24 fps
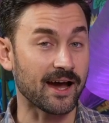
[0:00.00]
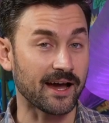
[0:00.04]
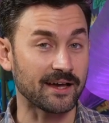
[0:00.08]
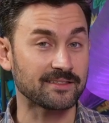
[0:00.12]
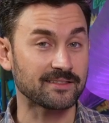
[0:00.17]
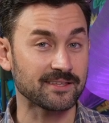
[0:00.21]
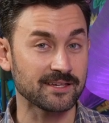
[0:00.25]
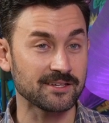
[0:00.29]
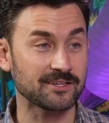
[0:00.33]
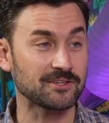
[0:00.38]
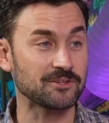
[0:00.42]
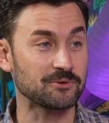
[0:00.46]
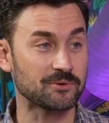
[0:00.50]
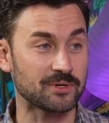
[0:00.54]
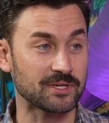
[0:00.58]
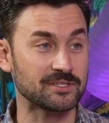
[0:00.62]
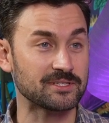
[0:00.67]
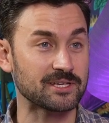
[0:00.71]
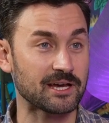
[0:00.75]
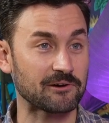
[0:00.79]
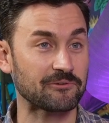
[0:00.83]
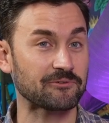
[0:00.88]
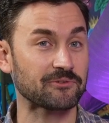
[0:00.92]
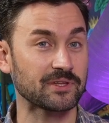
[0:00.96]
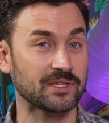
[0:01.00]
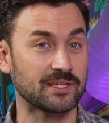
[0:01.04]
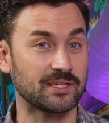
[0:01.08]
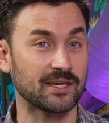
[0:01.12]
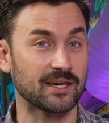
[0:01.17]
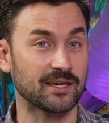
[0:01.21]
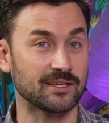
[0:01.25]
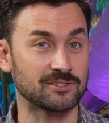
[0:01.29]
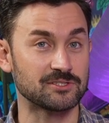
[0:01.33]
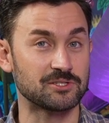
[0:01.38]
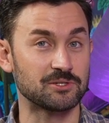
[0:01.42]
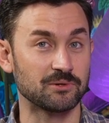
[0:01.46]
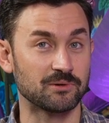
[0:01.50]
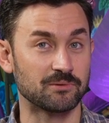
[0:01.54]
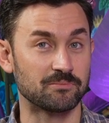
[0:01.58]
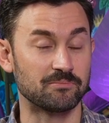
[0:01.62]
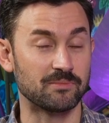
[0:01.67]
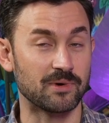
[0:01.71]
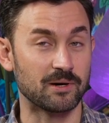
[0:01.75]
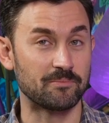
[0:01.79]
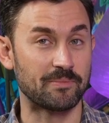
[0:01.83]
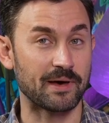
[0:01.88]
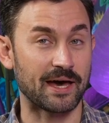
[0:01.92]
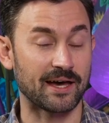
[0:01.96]
I think you can definitely get into
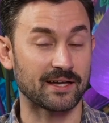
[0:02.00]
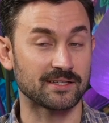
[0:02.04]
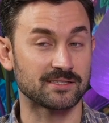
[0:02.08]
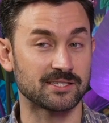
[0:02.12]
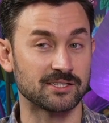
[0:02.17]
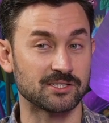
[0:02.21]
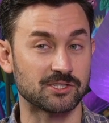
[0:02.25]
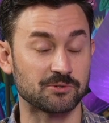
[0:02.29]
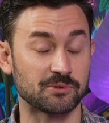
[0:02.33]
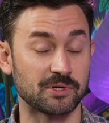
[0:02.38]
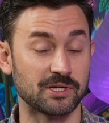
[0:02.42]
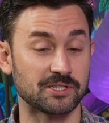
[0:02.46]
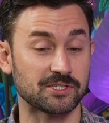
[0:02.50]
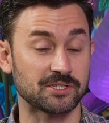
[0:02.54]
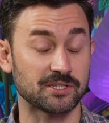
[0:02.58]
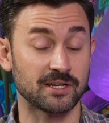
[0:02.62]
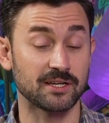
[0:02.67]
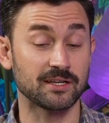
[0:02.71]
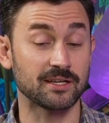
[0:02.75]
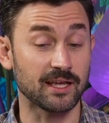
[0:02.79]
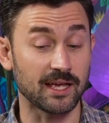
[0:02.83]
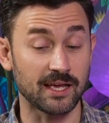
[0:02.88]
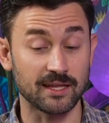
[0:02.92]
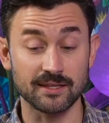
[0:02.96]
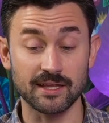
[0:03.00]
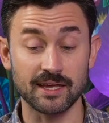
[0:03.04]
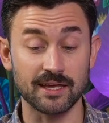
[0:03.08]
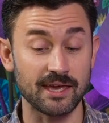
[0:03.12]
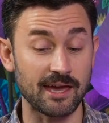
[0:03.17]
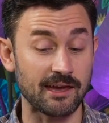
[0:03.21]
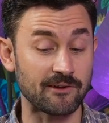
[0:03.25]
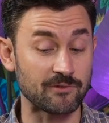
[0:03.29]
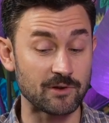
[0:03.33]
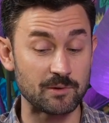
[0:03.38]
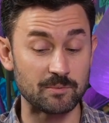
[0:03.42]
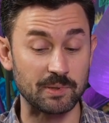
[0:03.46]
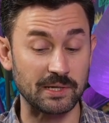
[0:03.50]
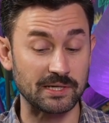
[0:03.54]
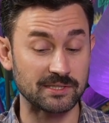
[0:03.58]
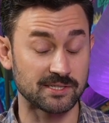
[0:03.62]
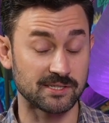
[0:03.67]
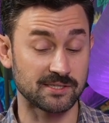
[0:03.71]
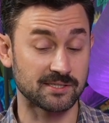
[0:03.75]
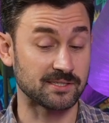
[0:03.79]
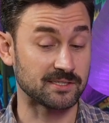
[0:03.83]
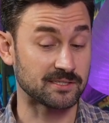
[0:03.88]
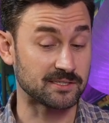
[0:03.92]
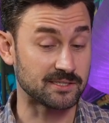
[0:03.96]
a bad situation. And like every
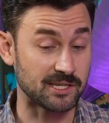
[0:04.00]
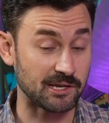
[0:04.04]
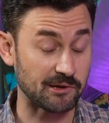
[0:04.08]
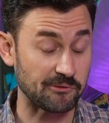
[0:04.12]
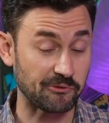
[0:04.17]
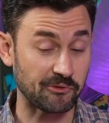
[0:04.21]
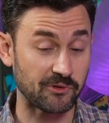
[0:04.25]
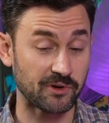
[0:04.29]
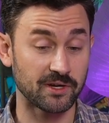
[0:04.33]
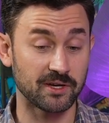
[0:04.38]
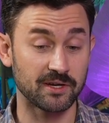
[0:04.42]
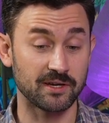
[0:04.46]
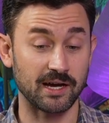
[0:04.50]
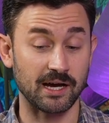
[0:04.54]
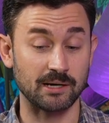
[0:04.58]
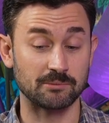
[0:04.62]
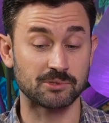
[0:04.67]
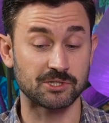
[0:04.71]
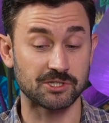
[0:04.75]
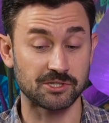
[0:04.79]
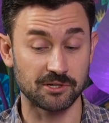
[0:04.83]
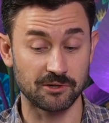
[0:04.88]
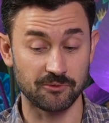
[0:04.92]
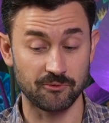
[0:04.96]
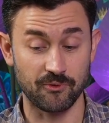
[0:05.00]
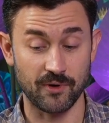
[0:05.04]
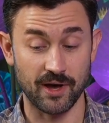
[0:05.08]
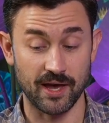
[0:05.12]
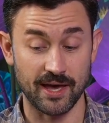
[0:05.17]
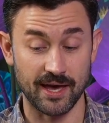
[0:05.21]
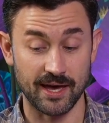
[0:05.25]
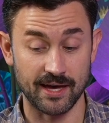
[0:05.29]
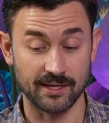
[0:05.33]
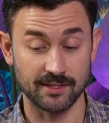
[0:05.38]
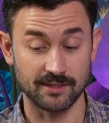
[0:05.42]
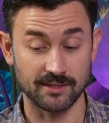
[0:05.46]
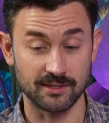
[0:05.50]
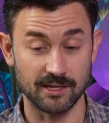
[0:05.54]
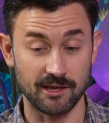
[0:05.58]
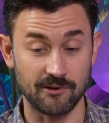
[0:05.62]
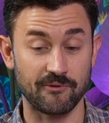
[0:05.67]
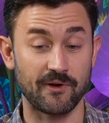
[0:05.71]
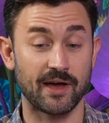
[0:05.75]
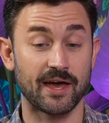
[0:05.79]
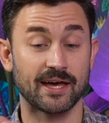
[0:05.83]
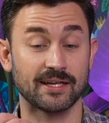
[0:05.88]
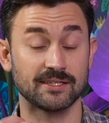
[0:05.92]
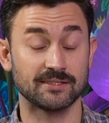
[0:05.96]
business is different. I'm sure if I
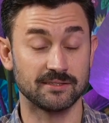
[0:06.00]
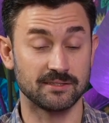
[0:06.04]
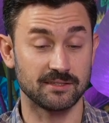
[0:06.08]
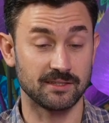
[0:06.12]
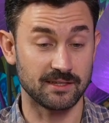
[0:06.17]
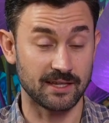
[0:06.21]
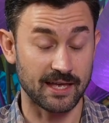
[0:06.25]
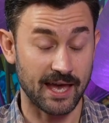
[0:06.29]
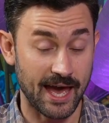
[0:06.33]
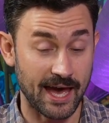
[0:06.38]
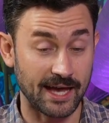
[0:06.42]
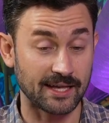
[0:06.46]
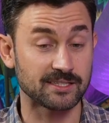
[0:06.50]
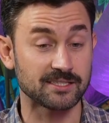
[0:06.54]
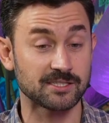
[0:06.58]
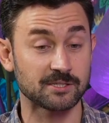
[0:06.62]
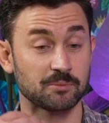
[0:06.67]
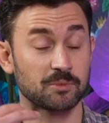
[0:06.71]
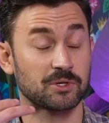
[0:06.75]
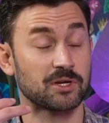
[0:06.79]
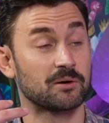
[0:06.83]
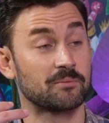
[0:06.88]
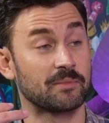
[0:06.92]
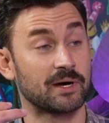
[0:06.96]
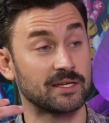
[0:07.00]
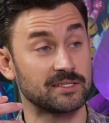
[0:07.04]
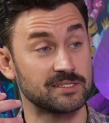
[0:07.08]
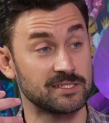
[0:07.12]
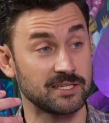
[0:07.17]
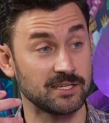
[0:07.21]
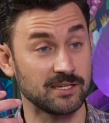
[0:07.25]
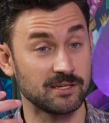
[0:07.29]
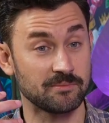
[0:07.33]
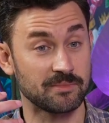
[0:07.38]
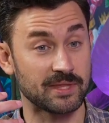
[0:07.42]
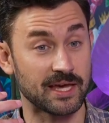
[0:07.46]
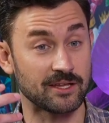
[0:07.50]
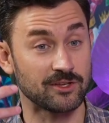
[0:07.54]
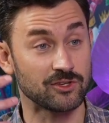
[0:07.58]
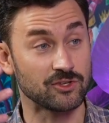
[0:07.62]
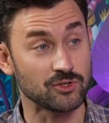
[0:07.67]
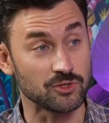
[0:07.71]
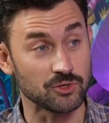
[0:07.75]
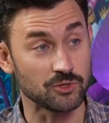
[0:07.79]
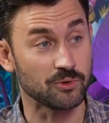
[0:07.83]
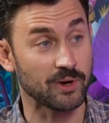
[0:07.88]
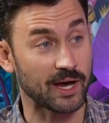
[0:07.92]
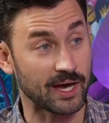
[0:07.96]
had someone on my team that
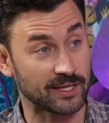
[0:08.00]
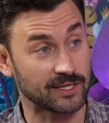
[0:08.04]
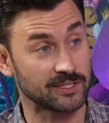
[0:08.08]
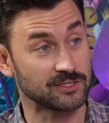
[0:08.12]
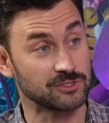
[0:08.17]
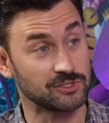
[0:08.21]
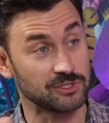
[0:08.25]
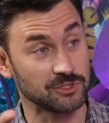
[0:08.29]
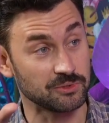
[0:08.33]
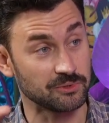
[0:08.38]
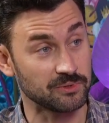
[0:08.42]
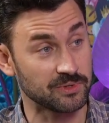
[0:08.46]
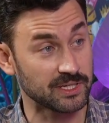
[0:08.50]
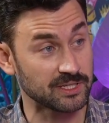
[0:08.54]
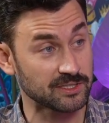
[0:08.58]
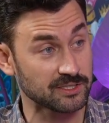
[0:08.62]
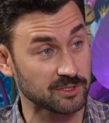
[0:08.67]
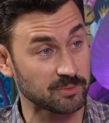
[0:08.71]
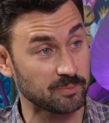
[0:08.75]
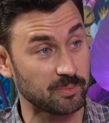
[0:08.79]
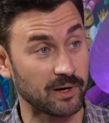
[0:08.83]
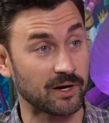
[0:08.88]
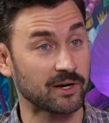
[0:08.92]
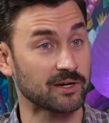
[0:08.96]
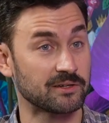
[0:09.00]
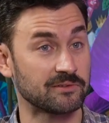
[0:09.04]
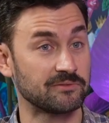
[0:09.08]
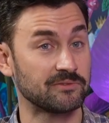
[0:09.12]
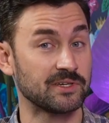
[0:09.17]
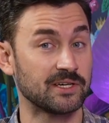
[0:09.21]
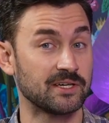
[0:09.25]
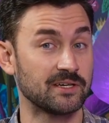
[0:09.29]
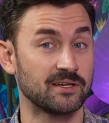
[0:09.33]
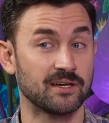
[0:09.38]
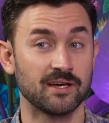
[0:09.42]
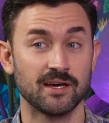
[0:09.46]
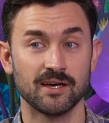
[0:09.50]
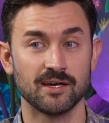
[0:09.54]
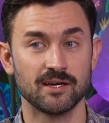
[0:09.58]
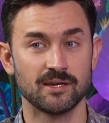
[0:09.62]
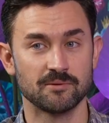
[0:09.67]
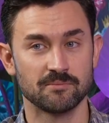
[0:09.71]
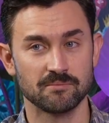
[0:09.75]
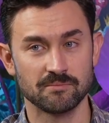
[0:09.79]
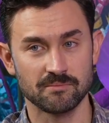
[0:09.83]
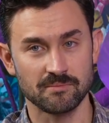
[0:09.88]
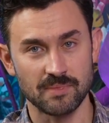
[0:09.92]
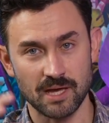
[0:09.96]
knew how to do this part of it,
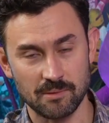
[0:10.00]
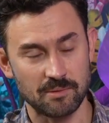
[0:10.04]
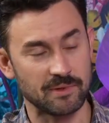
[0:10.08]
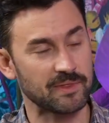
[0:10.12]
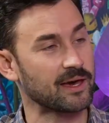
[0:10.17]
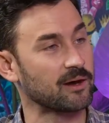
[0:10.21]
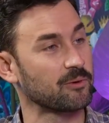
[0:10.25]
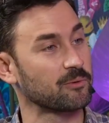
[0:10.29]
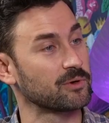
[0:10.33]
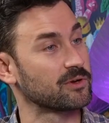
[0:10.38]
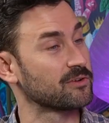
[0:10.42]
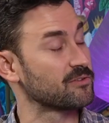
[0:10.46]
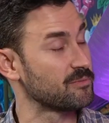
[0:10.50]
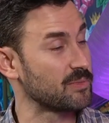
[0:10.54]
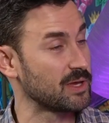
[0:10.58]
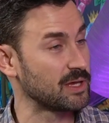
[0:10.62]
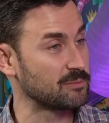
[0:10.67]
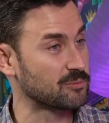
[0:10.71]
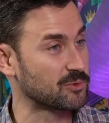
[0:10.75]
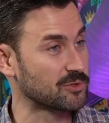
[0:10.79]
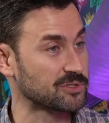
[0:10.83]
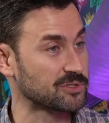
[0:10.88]
maybe that would have made more